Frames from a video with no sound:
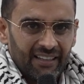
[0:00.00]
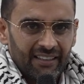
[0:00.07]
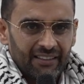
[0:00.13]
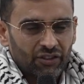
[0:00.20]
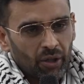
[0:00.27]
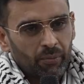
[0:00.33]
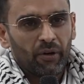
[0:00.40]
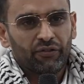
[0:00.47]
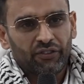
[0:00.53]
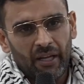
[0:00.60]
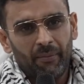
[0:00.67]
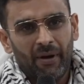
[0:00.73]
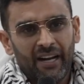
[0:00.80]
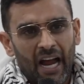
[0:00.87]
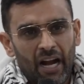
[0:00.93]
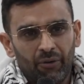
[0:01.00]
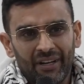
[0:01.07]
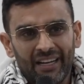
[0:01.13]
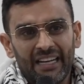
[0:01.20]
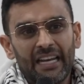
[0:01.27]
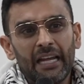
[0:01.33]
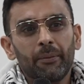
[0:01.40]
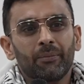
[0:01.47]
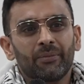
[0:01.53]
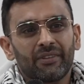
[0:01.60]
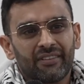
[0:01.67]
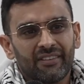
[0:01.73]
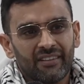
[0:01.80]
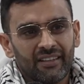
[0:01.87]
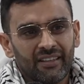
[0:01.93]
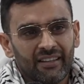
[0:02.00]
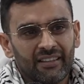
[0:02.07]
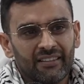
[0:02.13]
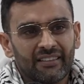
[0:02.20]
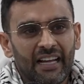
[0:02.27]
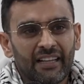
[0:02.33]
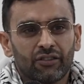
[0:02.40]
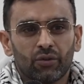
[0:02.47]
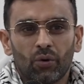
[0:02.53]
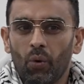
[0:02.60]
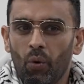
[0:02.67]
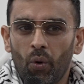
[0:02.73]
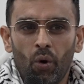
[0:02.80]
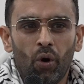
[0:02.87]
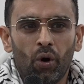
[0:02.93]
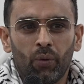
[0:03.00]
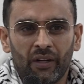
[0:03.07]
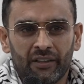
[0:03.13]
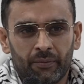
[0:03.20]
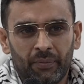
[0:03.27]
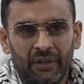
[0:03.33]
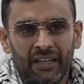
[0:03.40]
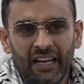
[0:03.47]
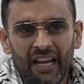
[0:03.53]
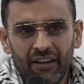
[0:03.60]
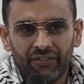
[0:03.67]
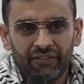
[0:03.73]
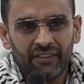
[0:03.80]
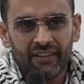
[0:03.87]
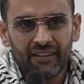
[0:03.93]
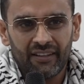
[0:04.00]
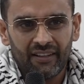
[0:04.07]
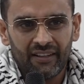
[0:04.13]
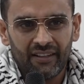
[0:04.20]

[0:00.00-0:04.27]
Some of them are carrying limbs because that's all what's been left.